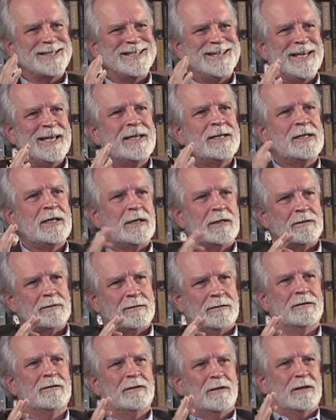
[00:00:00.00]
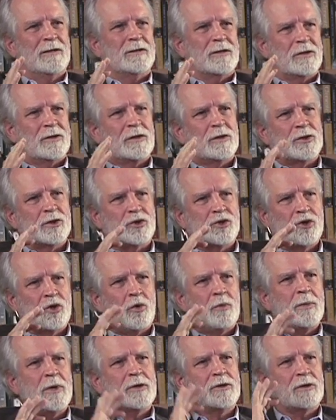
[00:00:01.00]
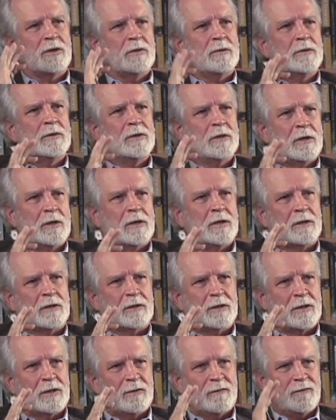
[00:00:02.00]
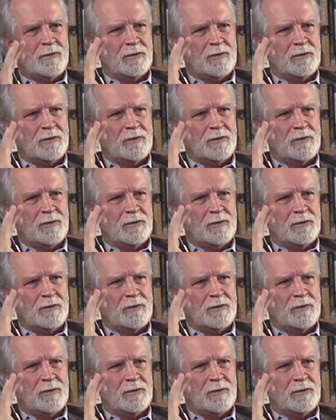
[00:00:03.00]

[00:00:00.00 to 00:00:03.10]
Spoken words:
attending that there is so much going on that if